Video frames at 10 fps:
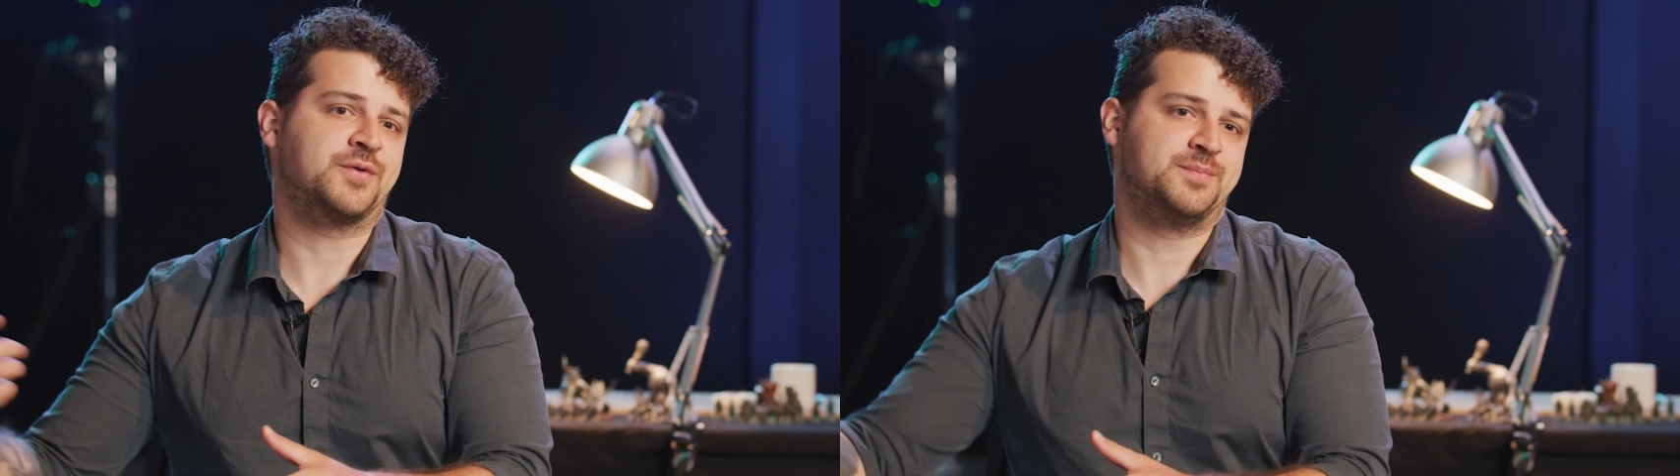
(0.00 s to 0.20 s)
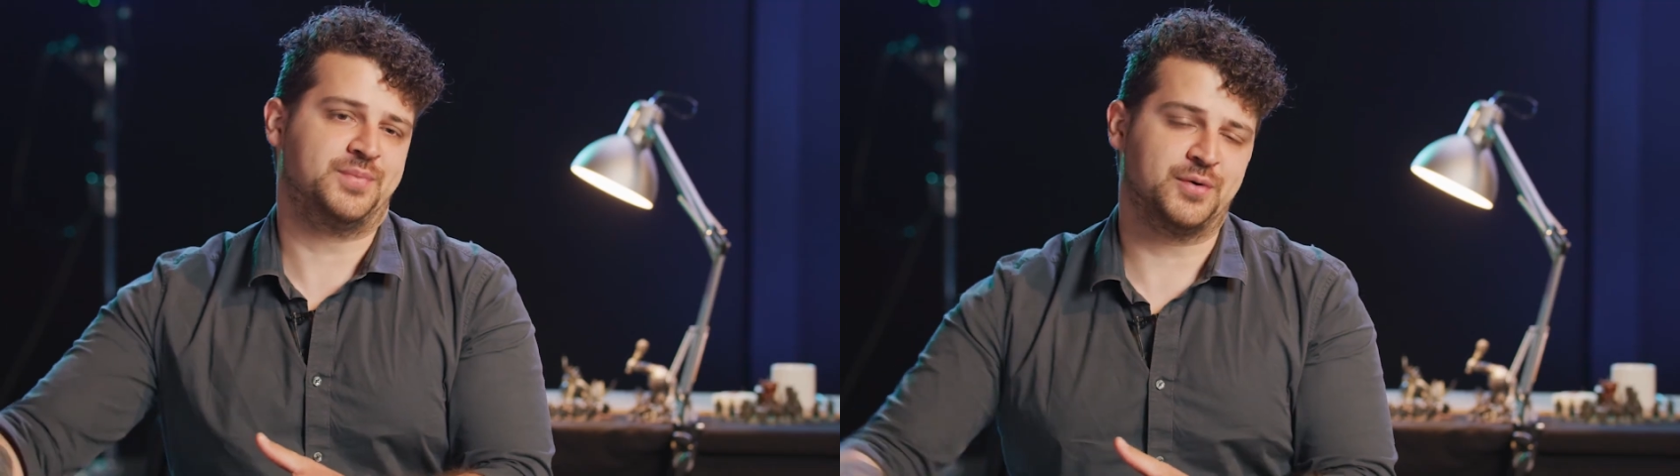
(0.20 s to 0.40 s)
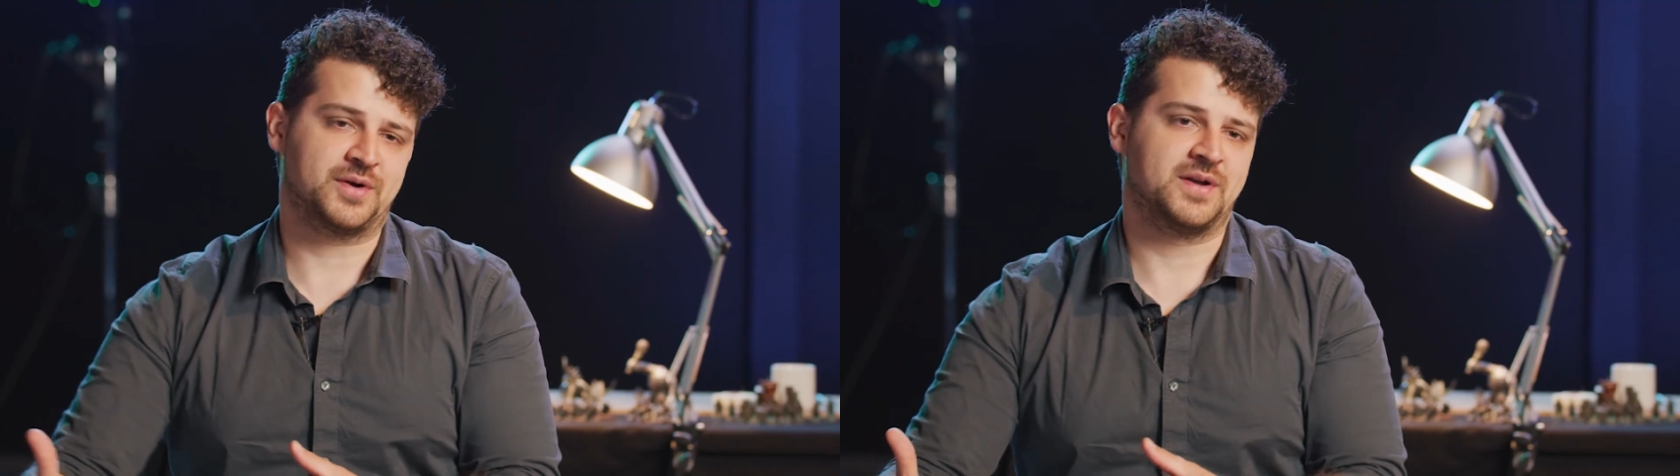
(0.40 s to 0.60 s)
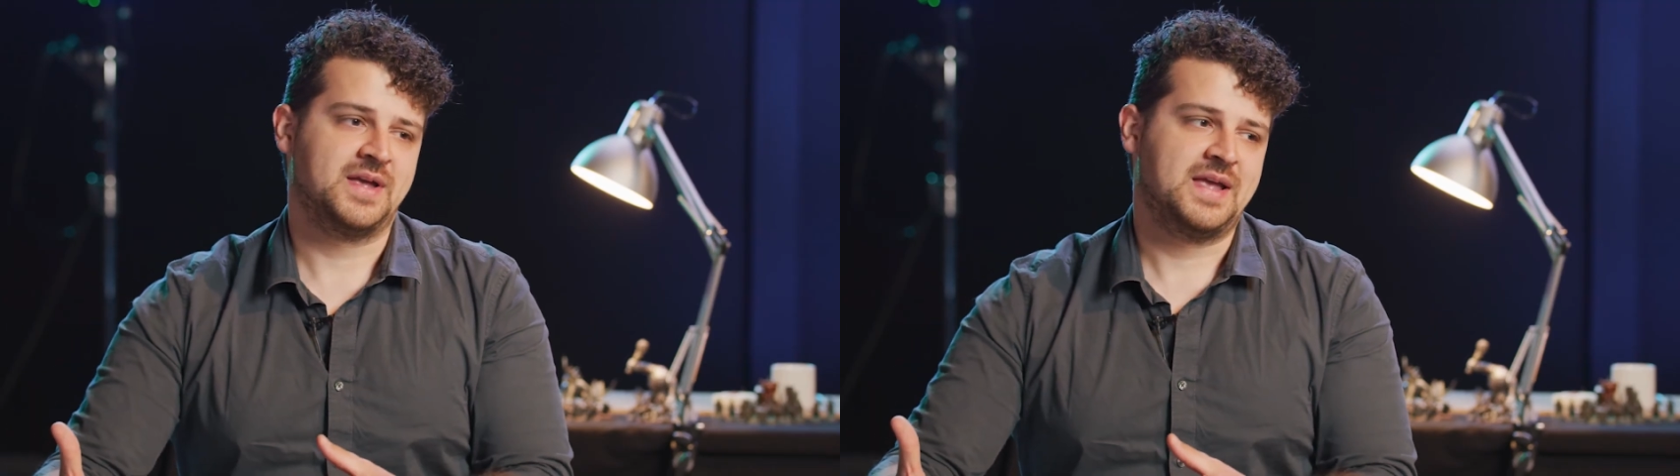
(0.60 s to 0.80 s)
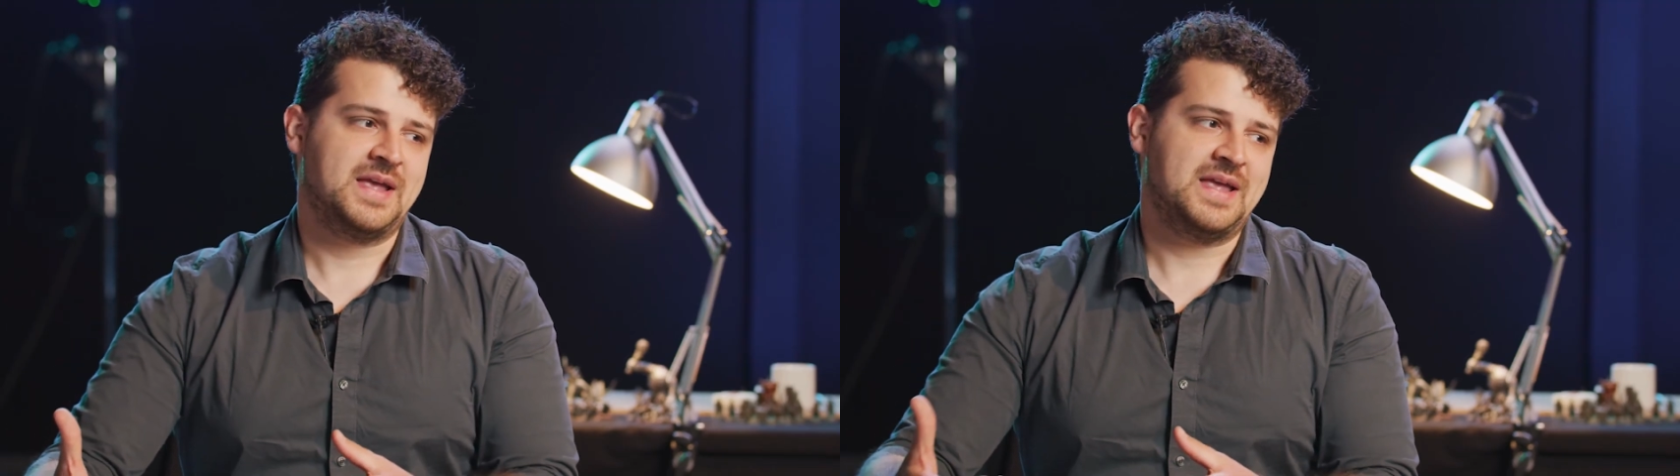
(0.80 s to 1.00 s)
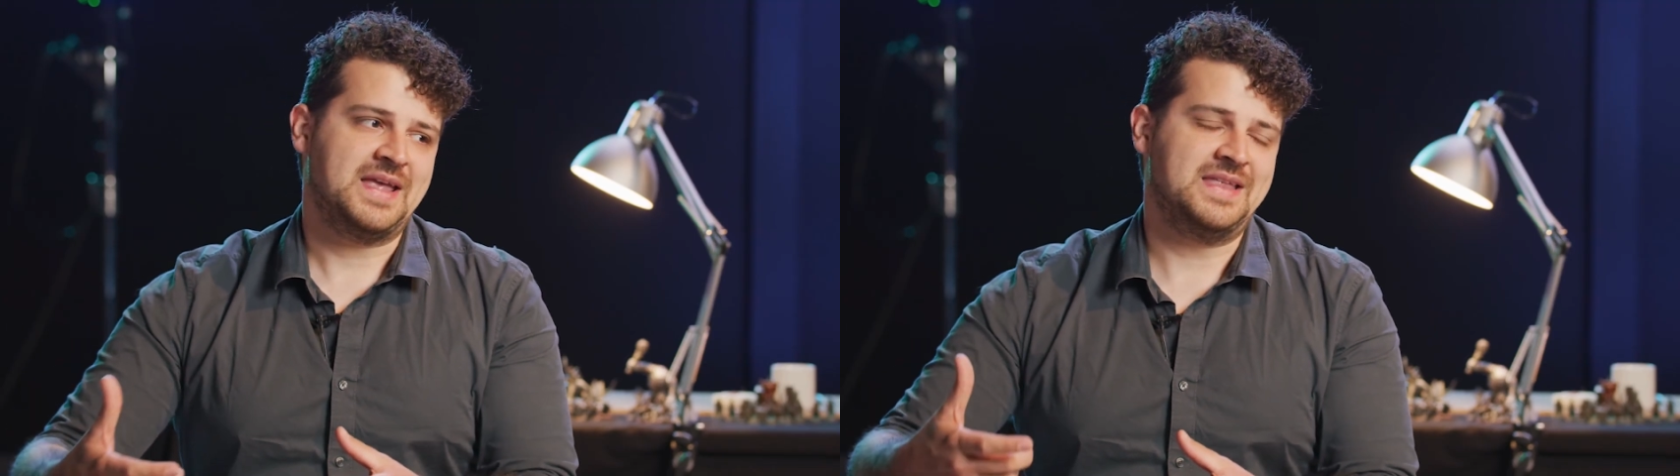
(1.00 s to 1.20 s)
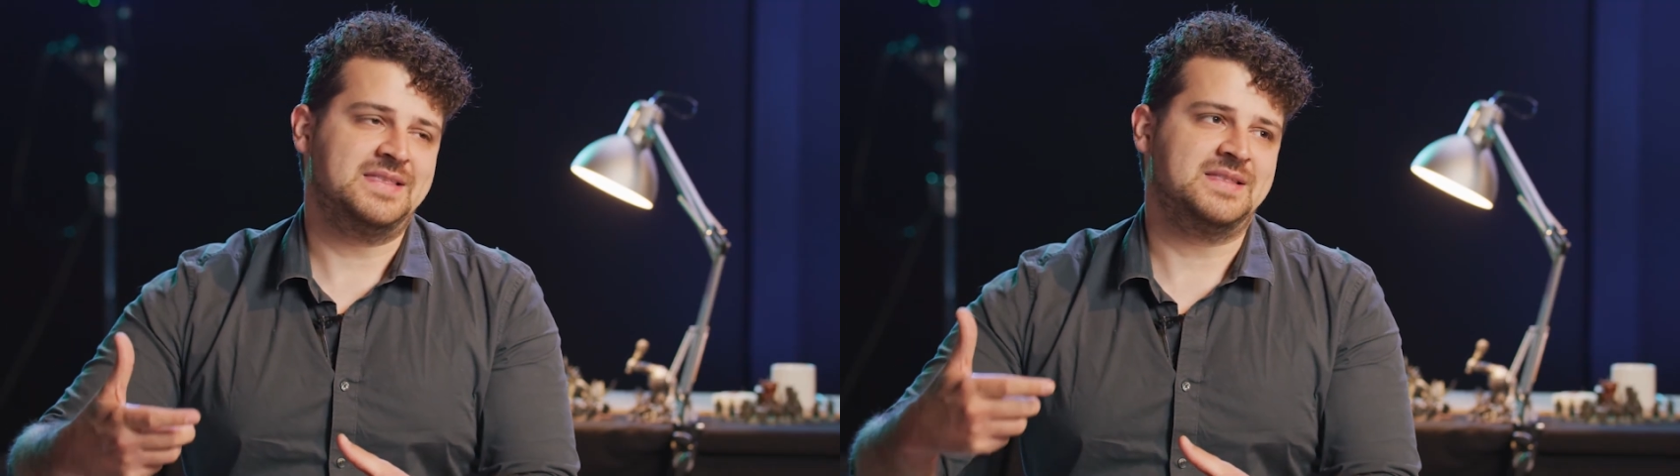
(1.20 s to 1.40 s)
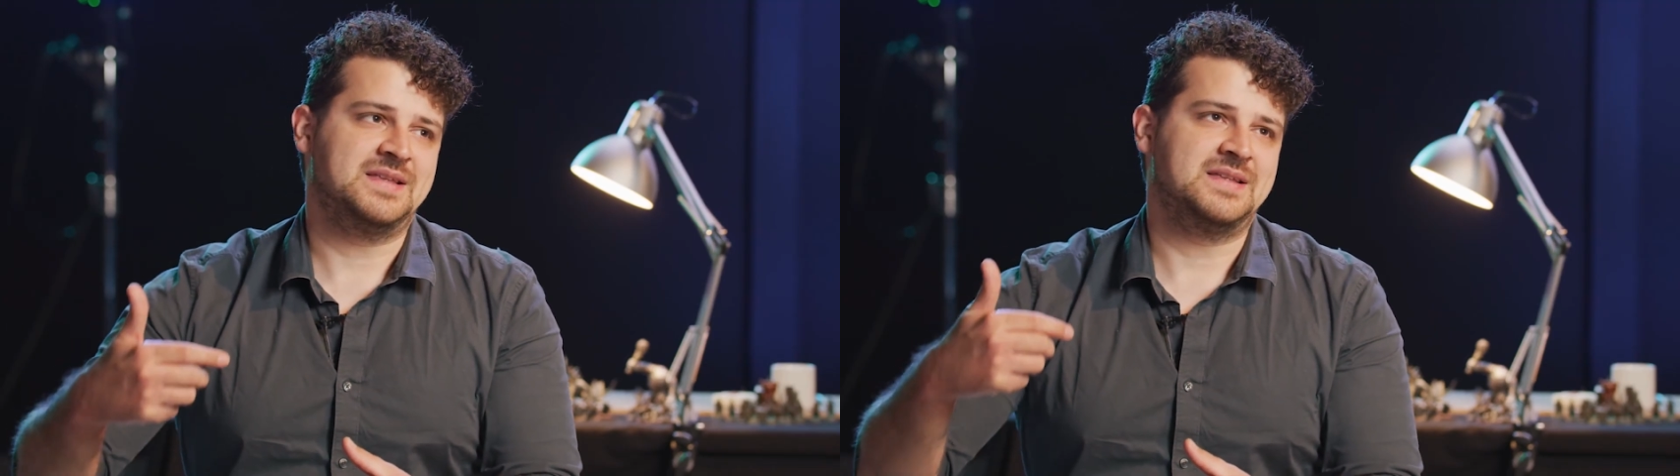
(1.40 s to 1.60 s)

the book in